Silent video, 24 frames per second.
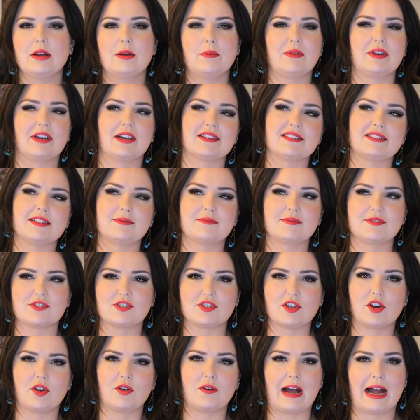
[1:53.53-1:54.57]
because I'm
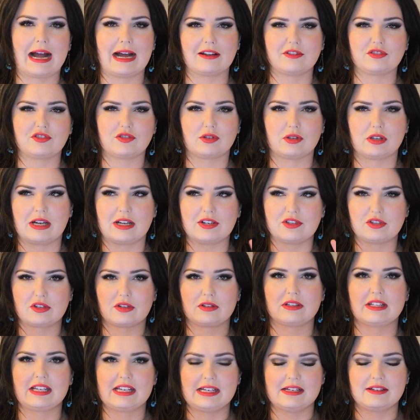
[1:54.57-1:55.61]
so
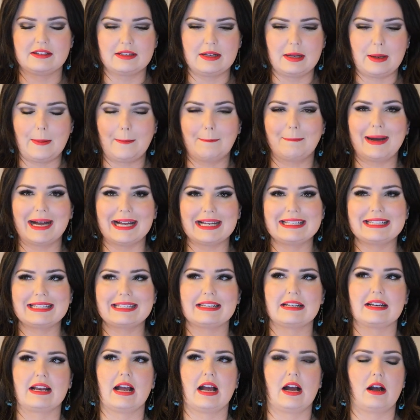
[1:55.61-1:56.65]
astrologically minded
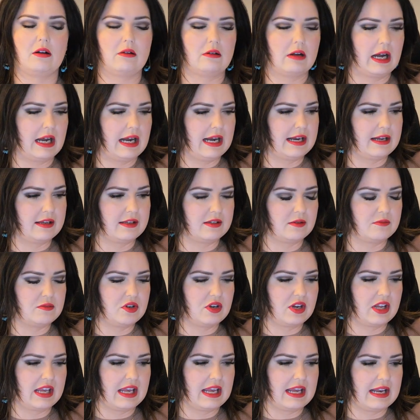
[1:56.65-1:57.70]
in how I
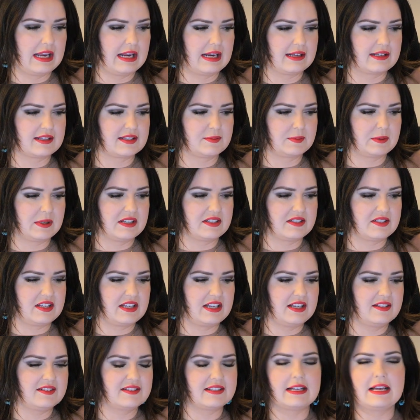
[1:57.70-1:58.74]
communicate and express
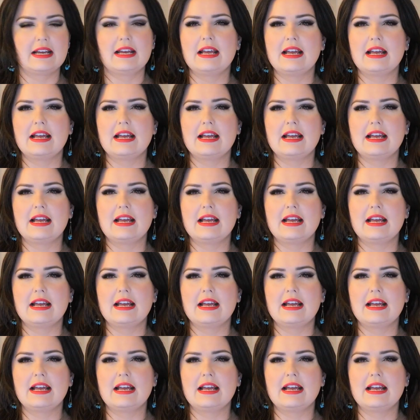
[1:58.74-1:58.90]
things.